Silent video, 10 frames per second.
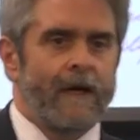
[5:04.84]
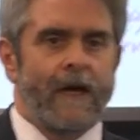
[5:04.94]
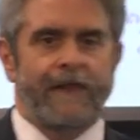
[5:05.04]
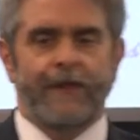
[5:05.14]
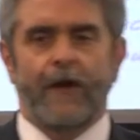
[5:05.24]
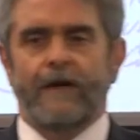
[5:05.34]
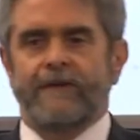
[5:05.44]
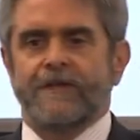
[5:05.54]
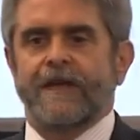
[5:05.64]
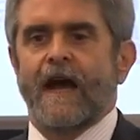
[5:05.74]
a third of
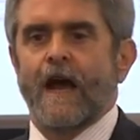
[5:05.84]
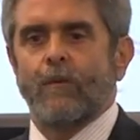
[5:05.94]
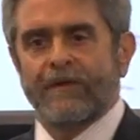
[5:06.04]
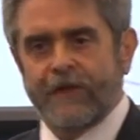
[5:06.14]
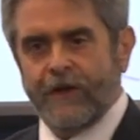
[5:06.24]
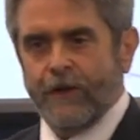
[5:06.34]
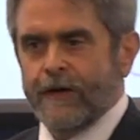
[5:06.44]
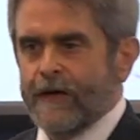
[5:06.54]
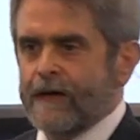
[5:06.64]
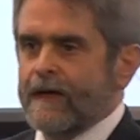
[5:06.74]
his time with
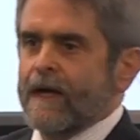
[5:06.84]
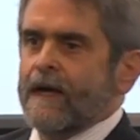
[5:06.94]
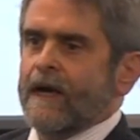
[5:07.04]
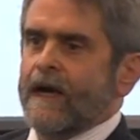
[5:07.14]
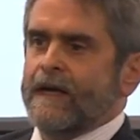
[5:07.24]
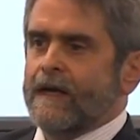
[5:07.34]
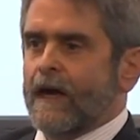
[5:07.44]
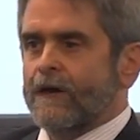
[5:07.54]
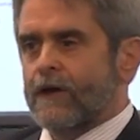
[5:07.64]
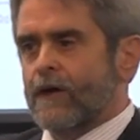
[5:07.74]
CUNA and in
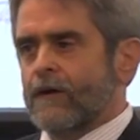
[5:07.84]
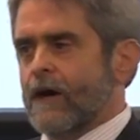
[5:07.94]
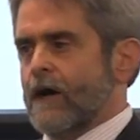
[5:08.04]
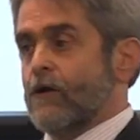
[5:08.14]
other